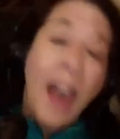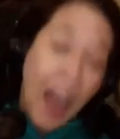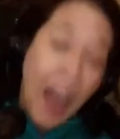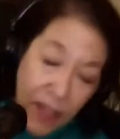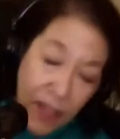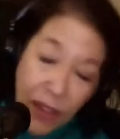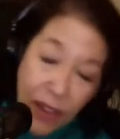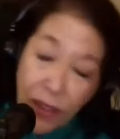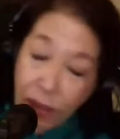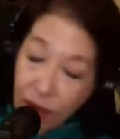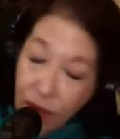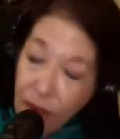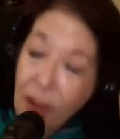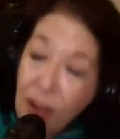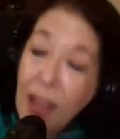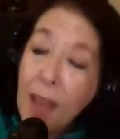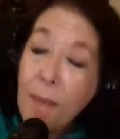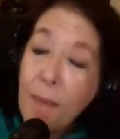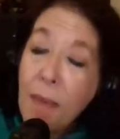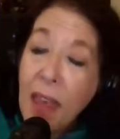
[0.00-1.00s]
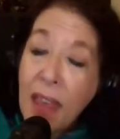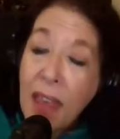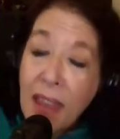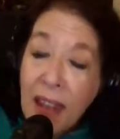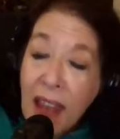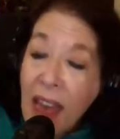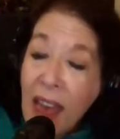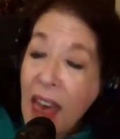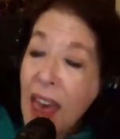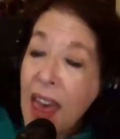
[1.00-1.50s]
and the 3 men
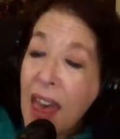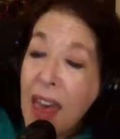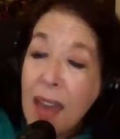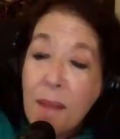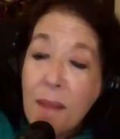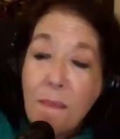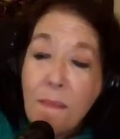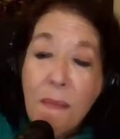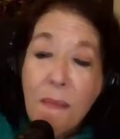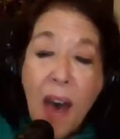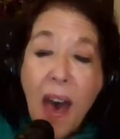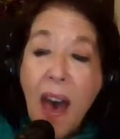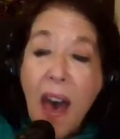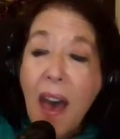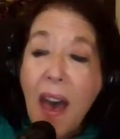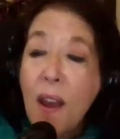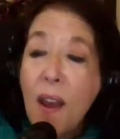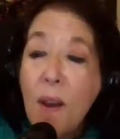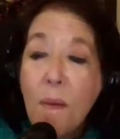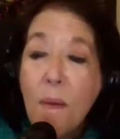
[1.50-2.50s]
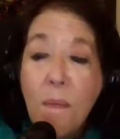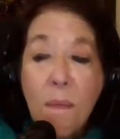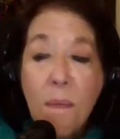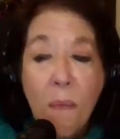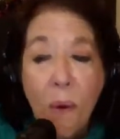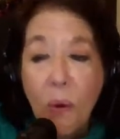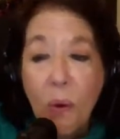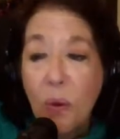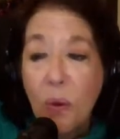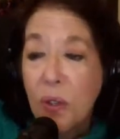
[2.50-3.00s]
I admire
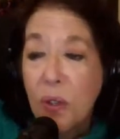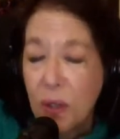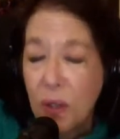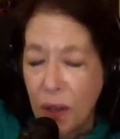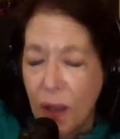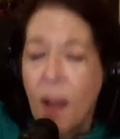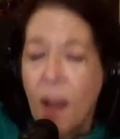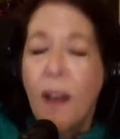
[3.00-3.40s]
most,